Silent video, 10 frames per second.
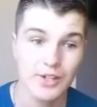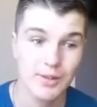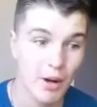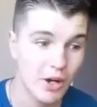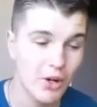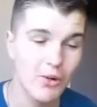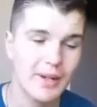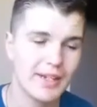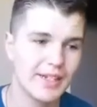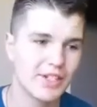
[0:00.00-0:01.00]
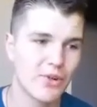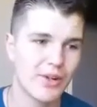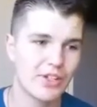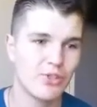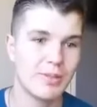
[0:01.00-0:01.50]
Tomorrow is
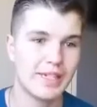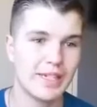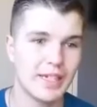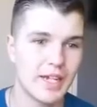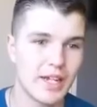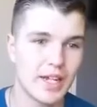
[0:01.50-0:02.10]
going to be